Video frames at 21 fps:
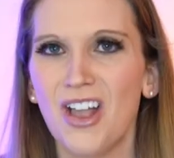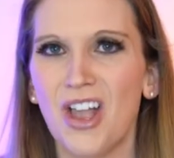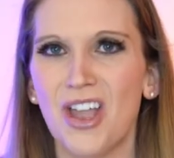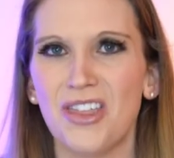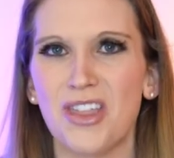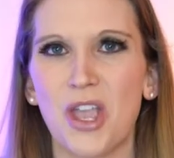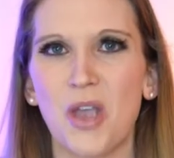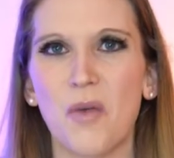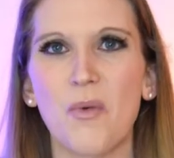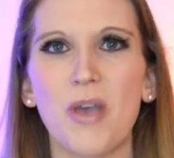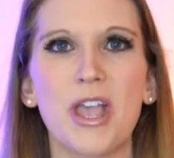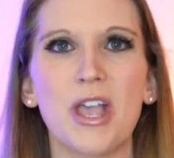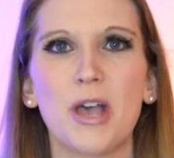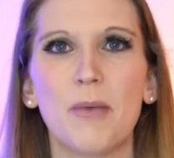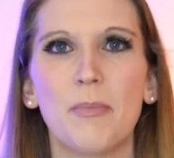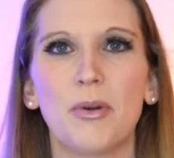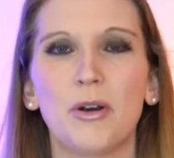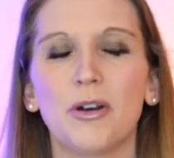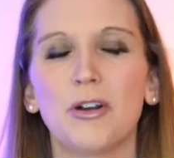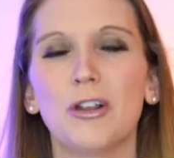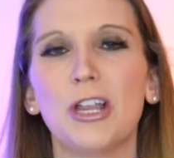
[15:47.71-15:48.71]
And they wake
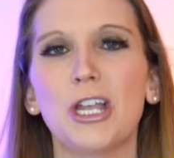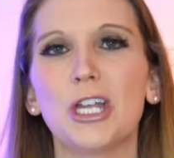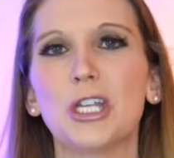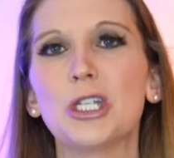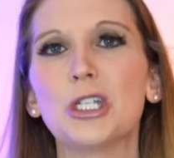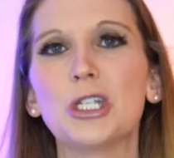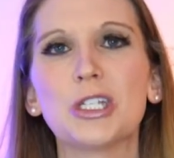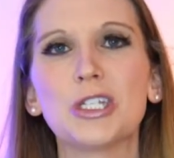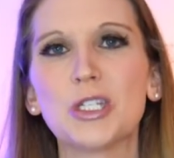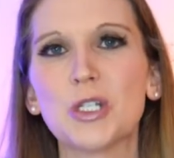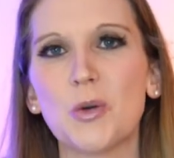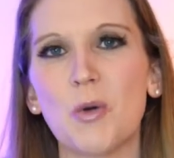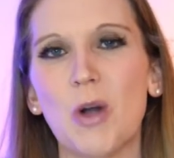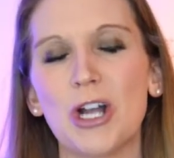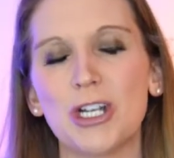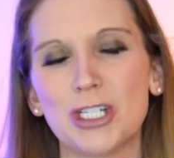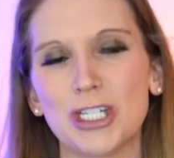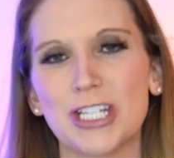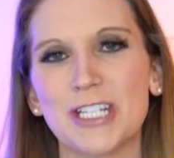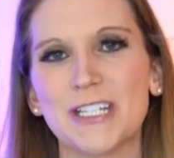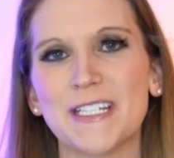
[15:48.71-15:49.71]
up early just to
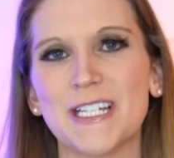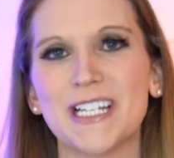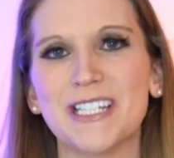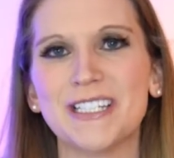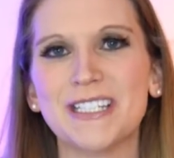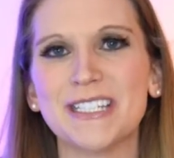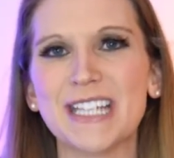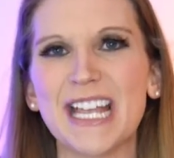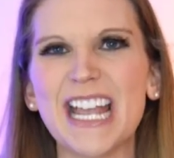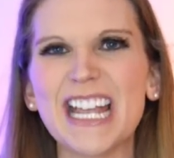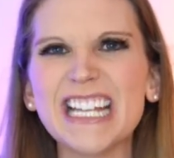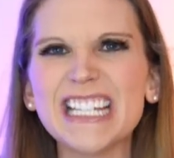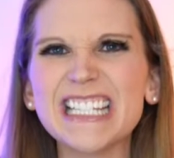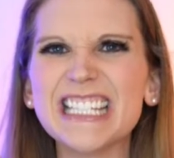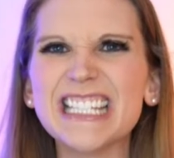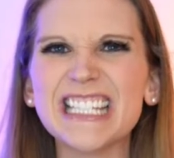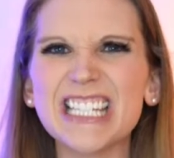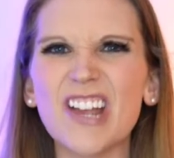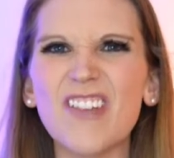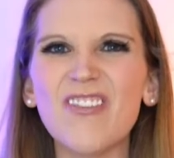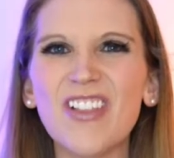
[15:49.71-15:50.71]
watch the sunset. It's
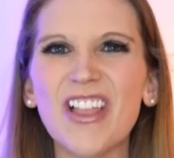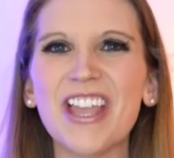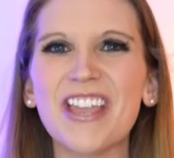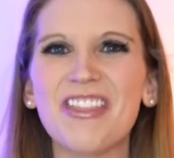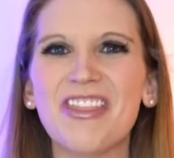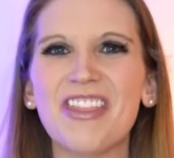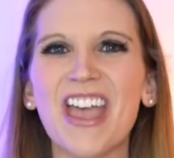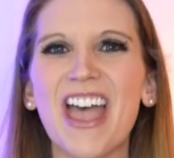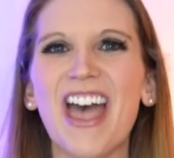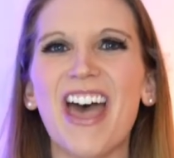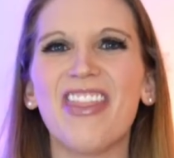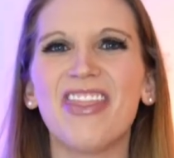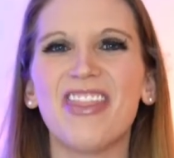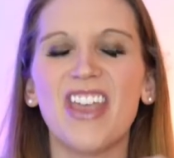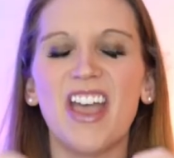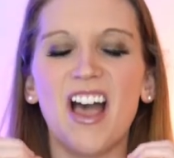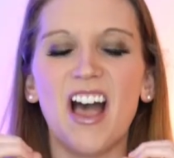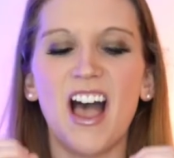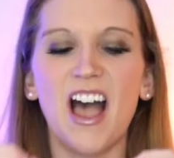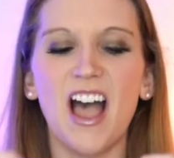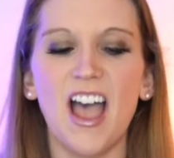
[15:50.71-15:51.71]
stuff like that
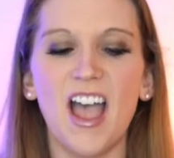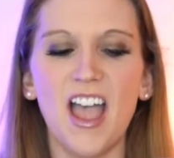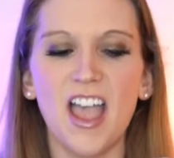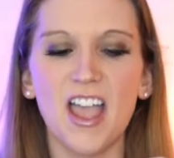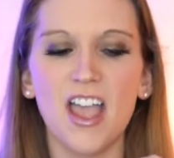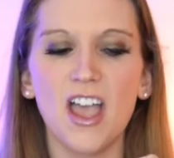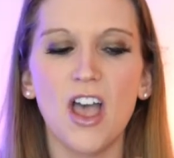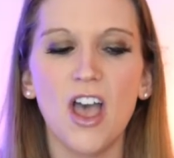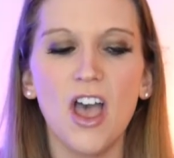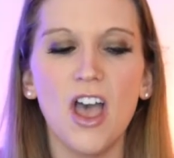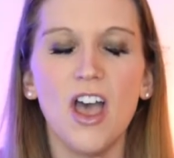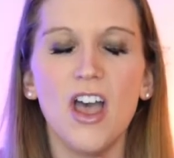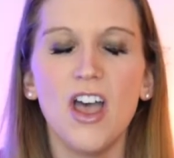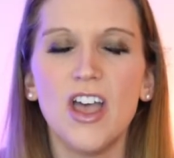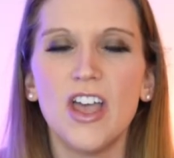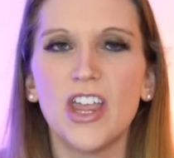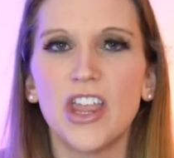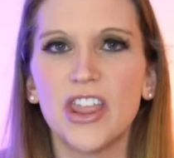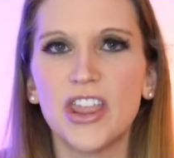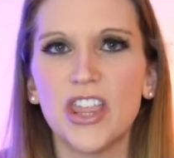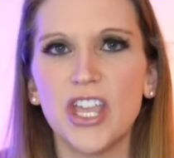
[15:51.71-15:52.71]
that I
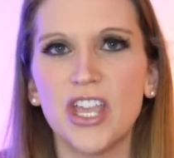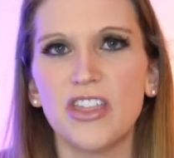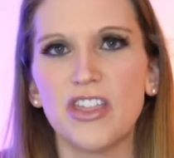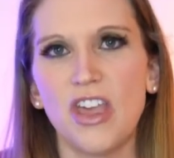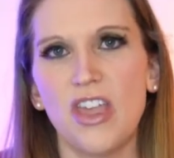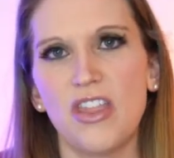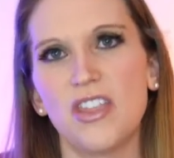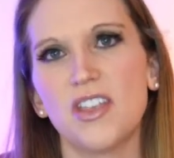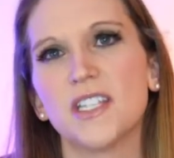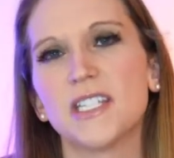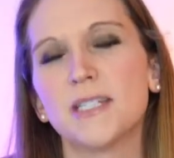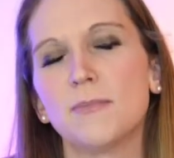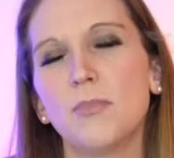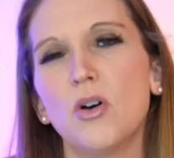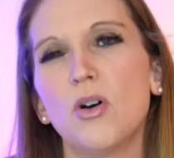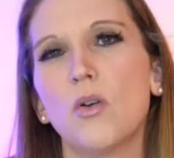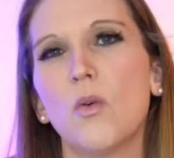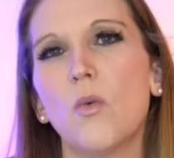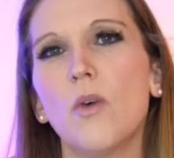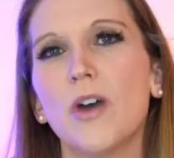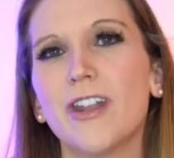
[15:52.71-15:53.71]
think that this
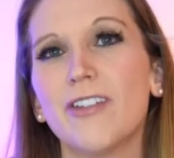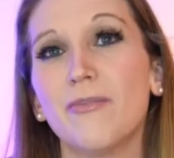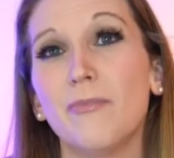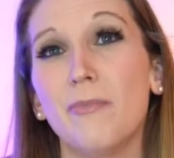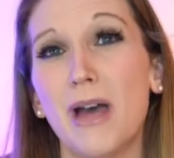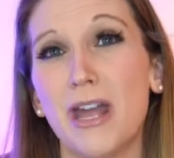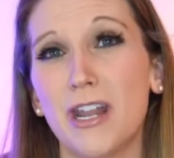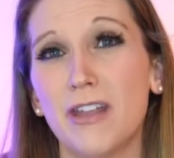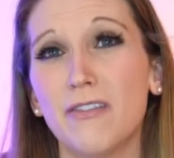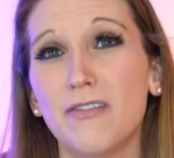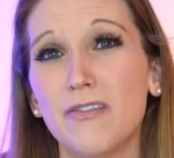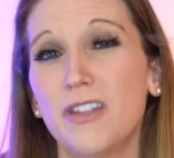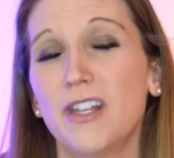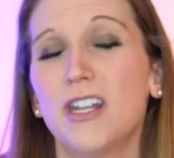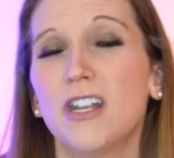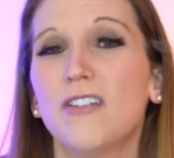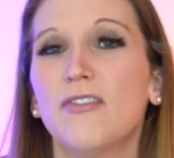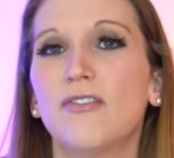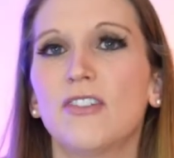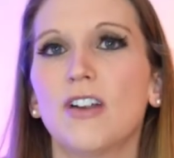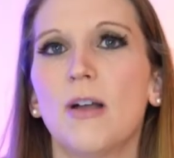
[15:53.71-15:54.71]
book would have
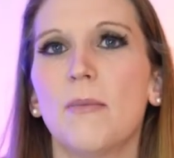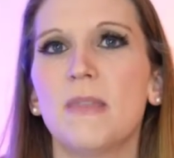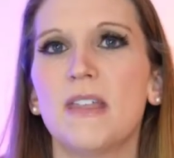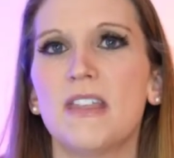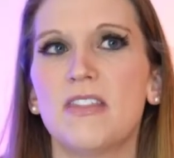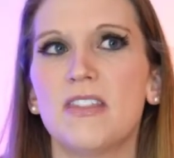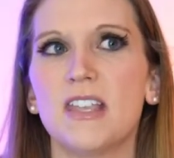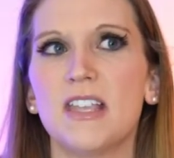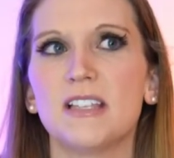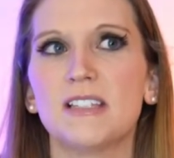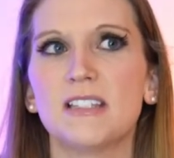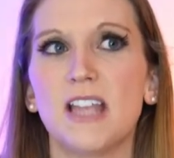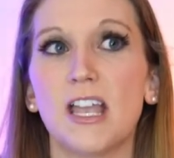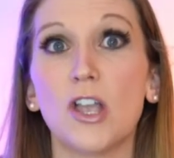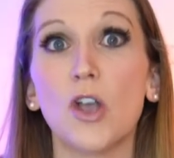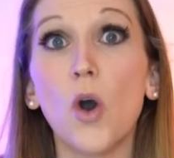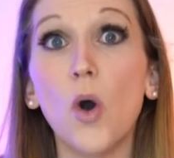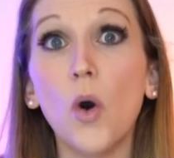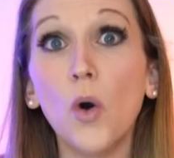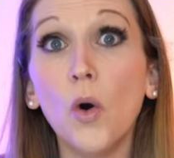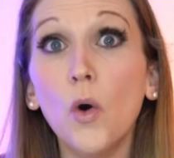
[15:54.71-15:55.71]
benefited from in these
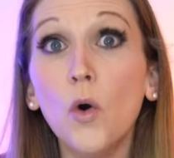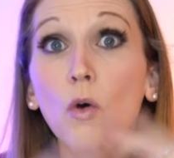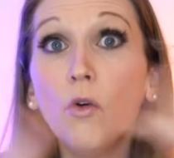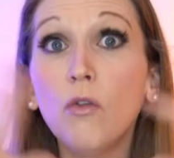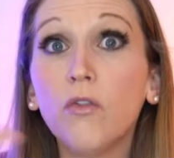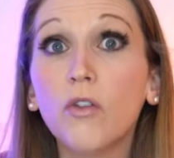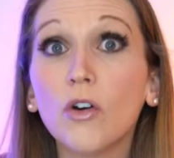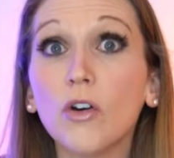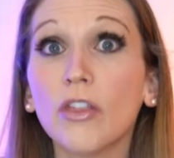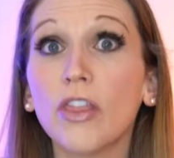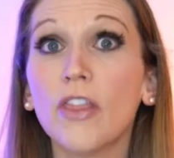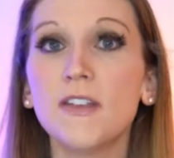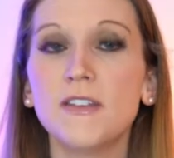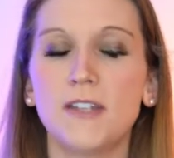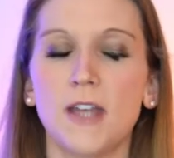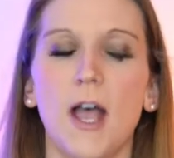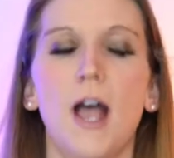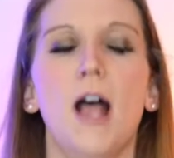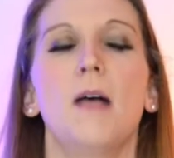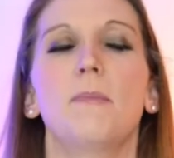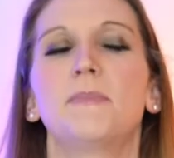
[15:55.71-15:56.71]
like over the
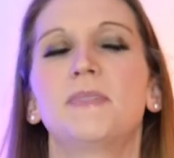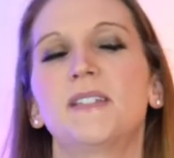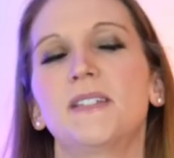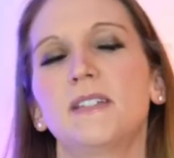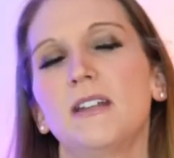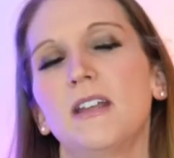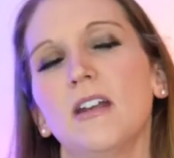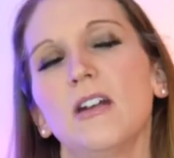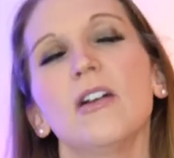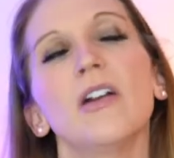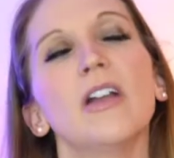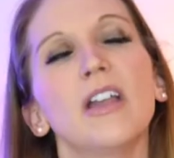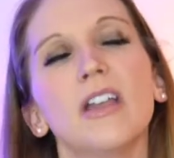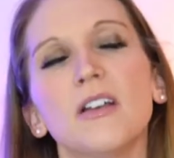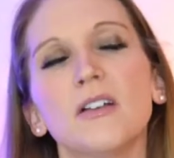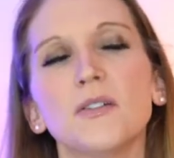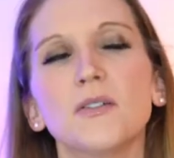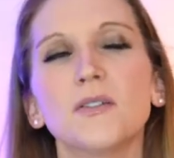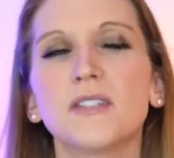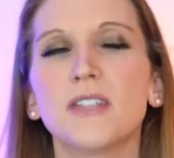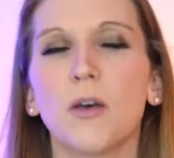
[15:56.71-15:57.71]
top
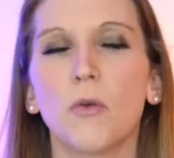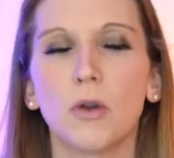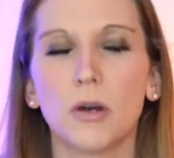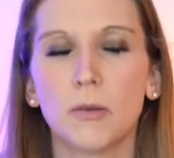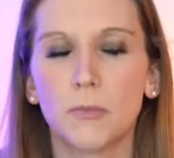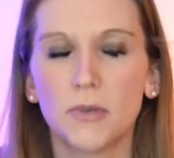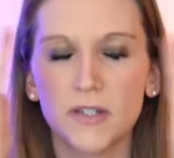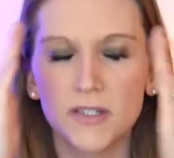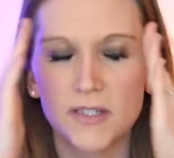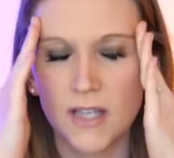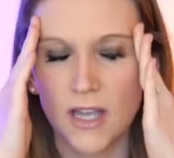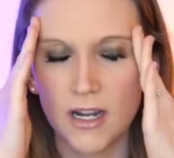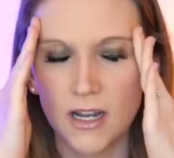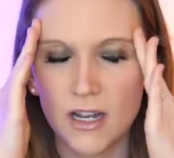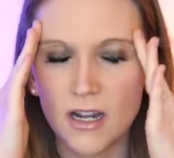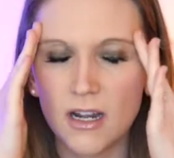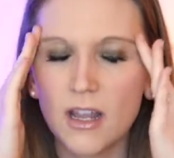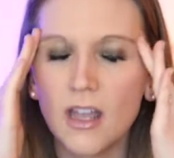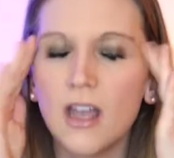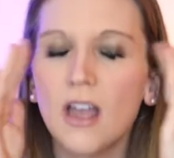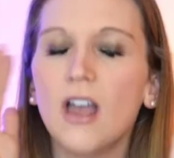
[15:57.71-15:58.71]
scenarios that were
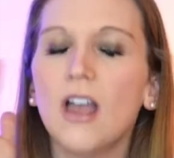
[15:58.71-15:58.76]
presented.